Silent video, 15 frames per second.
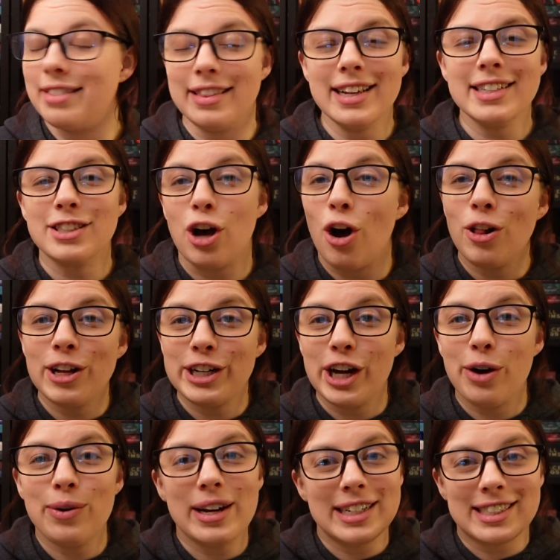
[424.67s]
This, all I
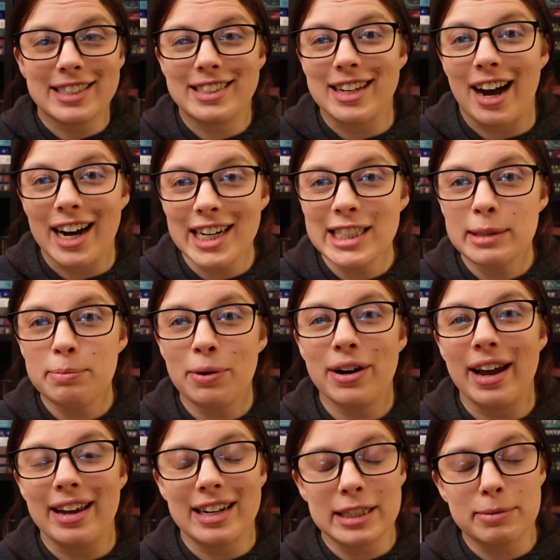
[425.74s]
know is it's a heist book
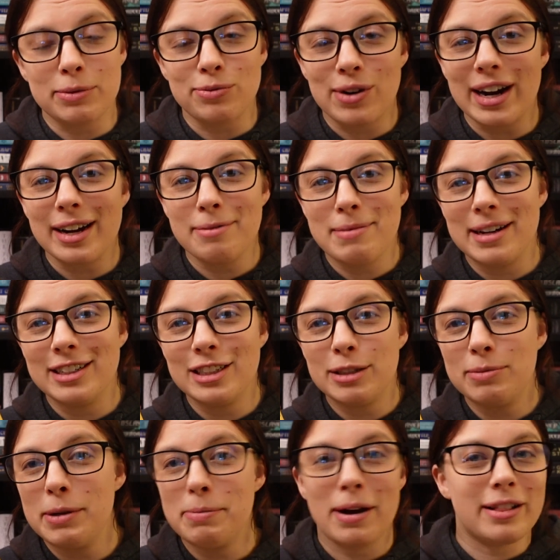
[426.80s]
and it's been recommended
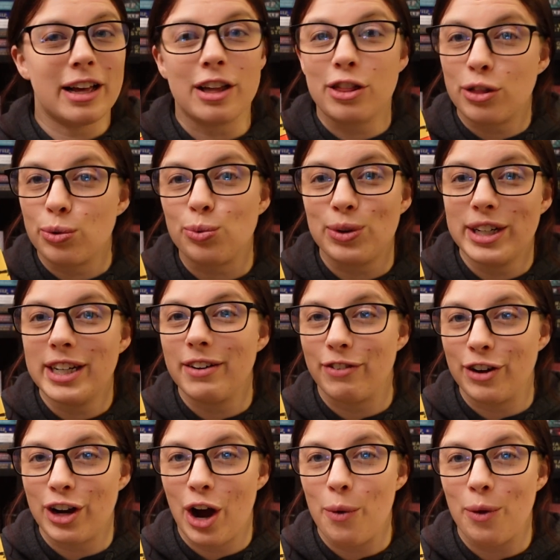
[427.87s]
to me by like three
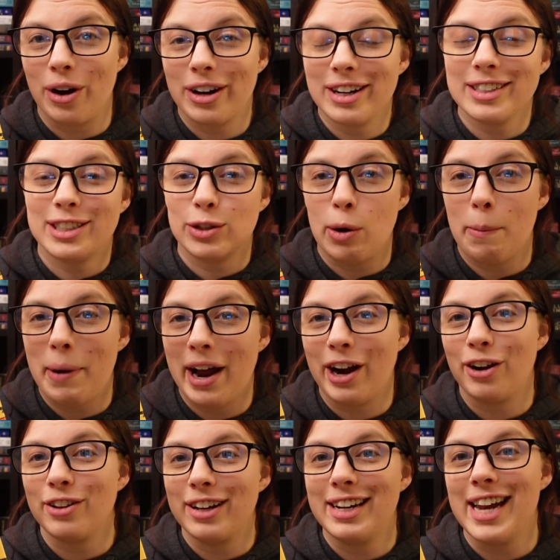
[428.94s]
different coworkers, so
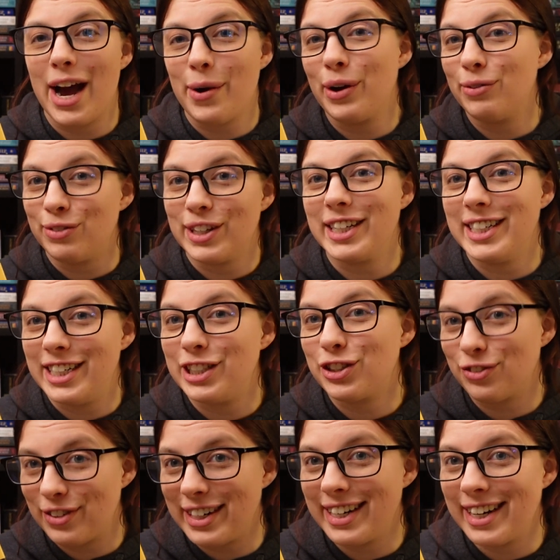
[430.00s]
apparently now I really need
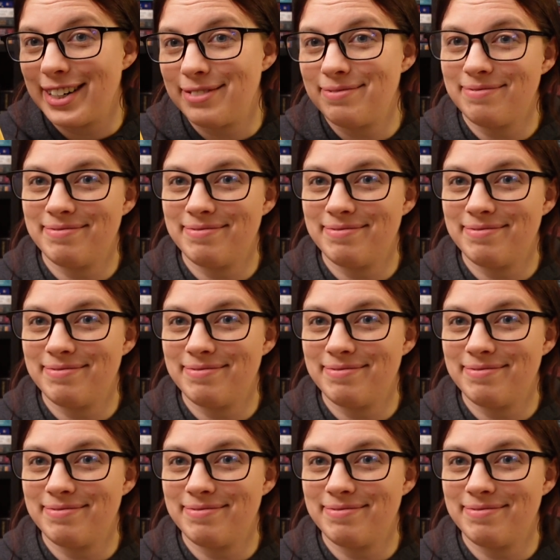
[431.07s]
to read it.